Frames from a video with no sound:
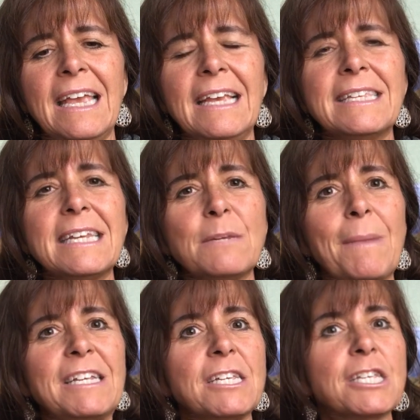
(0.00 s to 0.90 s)
isn't
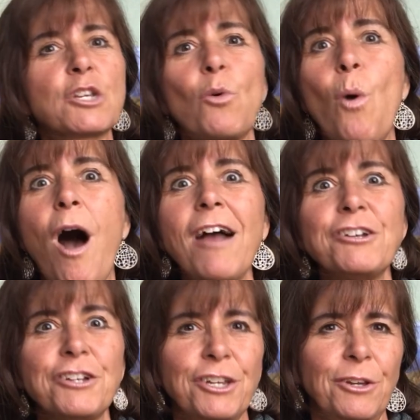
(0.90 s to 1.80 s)
meant to
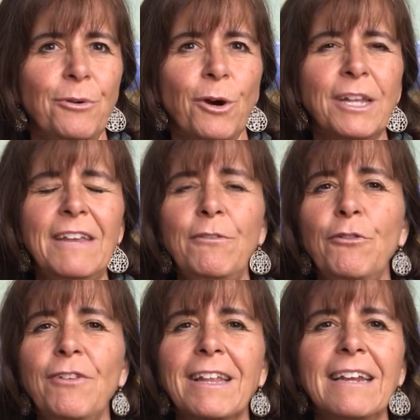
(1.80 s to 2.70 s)
squash you or leave you
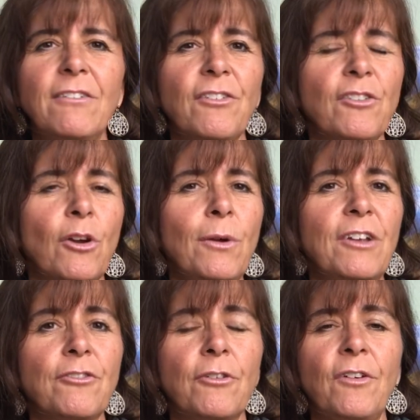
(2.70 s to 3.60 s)
feeling
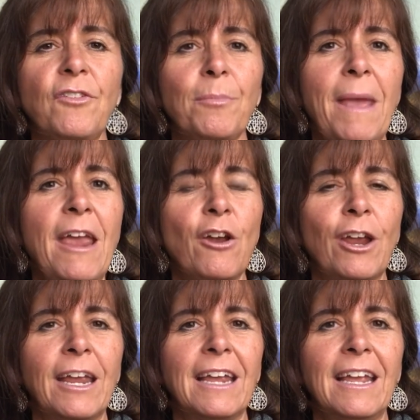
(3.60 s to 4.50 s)
discouraged or
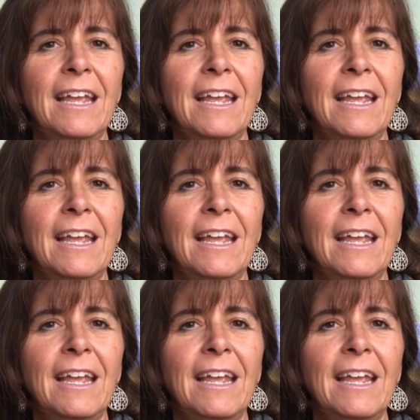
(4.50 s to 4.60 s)
despairing.